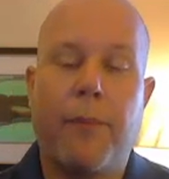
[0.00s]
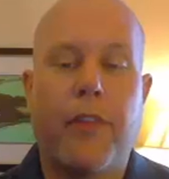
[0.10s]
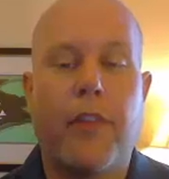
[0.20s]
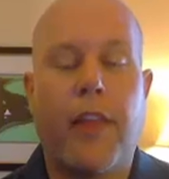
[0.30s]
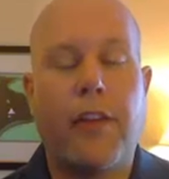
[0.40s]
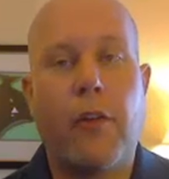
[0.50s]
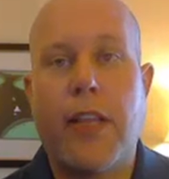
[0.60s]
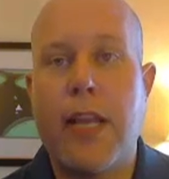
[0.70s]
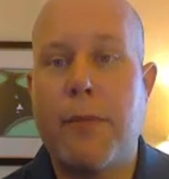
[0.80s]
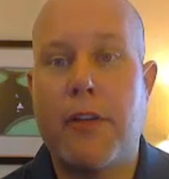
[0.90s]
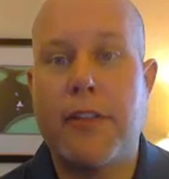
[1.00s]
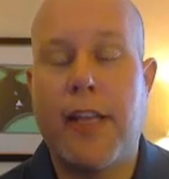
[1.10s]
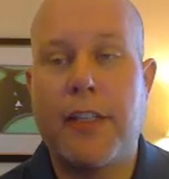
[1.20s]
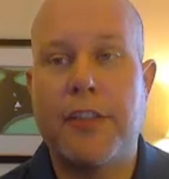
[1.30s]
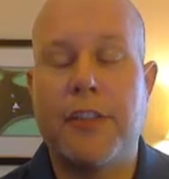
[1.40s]
They don't keep their
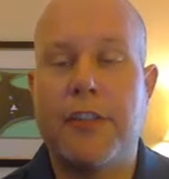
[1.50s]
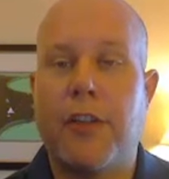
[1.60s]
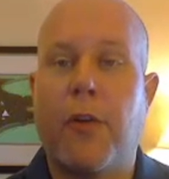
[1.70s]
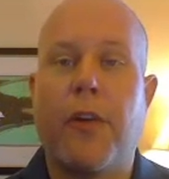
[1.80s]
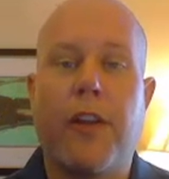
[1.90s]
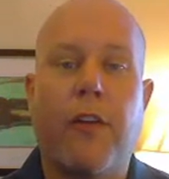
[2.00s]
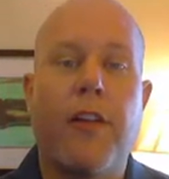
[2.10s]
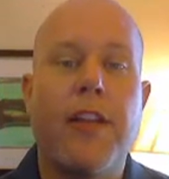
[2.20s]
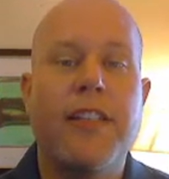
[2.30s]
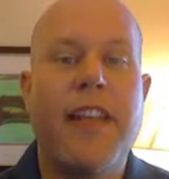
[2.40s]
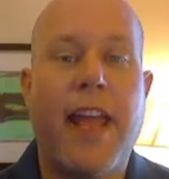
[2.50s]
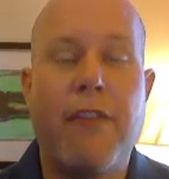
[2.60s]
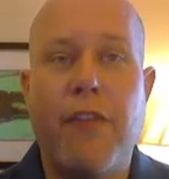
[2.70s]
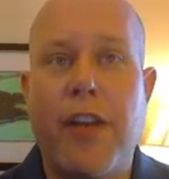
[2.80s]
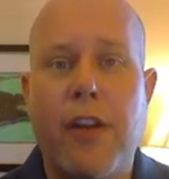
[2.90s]
attention, so
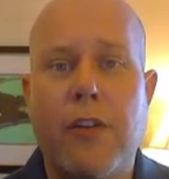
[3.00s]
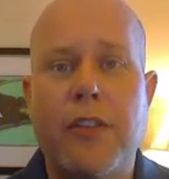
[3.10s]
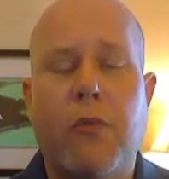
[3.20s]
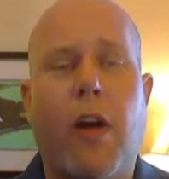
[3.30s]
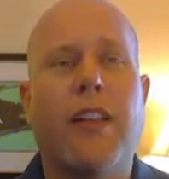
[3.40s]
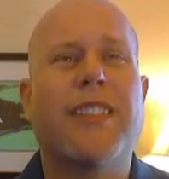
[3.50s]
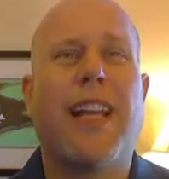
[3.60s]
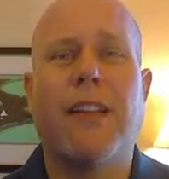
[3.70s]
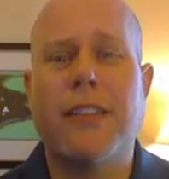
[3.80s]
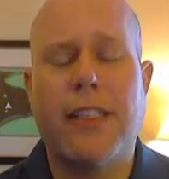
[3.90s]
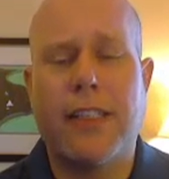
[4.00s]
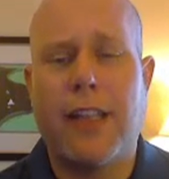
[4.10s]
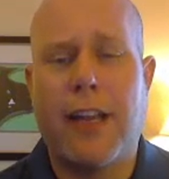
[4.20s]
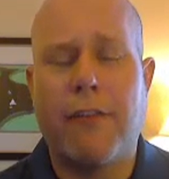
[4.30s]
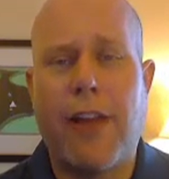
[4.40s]
10 videos, while it sounds like a
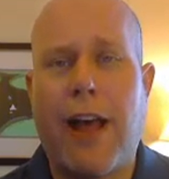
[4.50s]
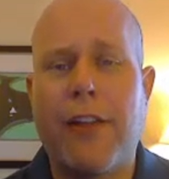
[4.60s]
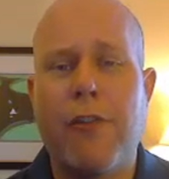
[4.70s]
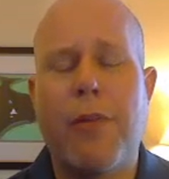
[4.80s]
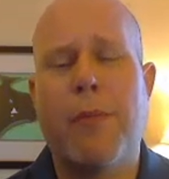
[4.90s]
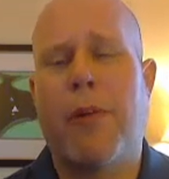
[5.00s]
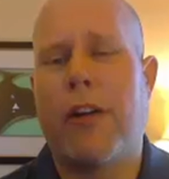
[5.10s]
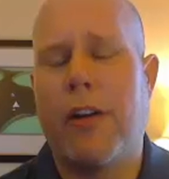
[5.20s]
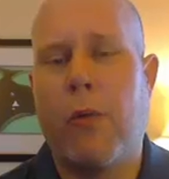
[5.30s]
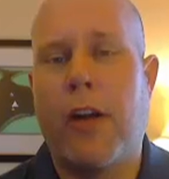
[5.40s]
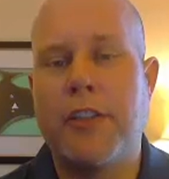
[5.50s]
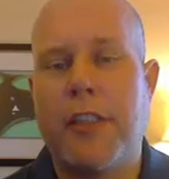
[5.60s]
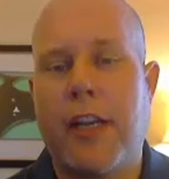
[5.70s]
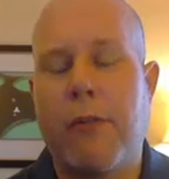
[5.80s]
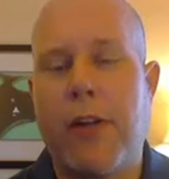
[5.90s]
lot of value, people aren't going to watch it
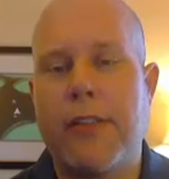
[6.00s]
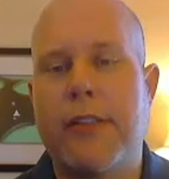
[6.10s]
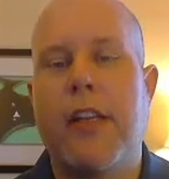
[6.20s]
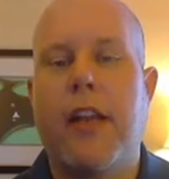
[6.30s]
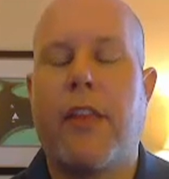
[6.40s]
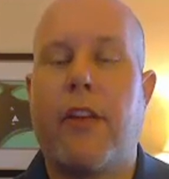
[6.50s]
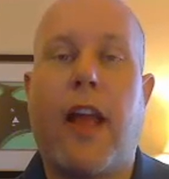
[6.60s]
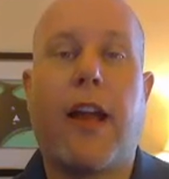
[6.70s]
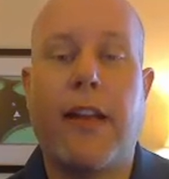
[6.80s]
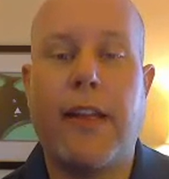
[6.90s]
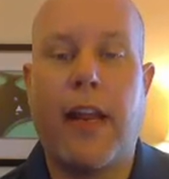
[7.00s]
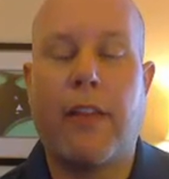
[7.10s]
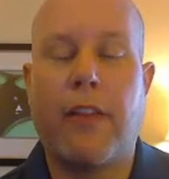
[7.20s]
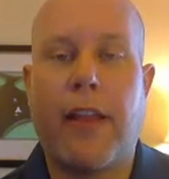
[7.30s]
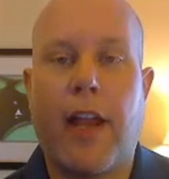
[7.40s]
anyways, and they're not going to get
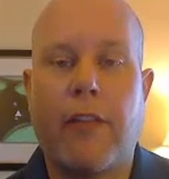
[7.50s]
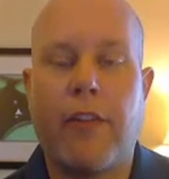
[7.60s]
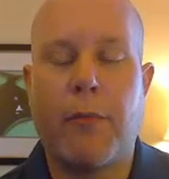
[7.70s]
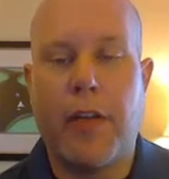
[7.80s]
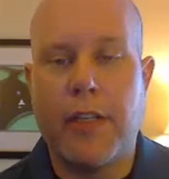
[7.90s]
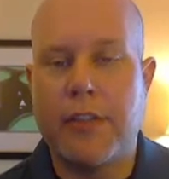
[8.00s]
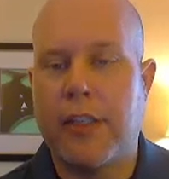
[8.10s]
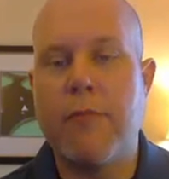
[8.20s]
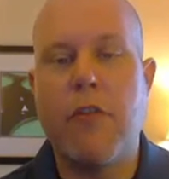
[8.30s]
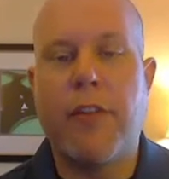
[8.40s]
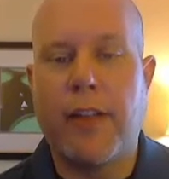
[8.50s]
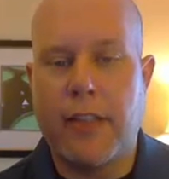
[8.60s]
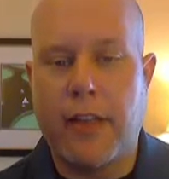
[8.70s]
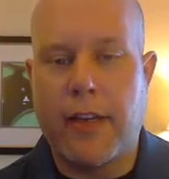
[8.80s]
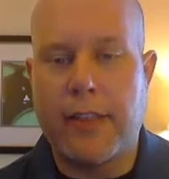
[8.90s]
anything out of it because they're going to move on to
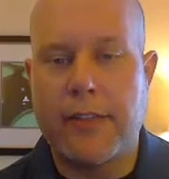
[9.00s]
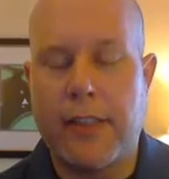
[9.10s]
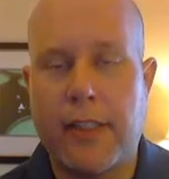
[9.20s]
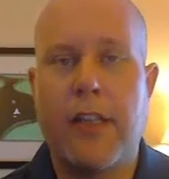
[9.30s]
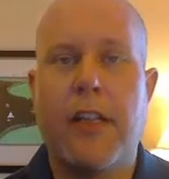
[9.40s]
the next thing.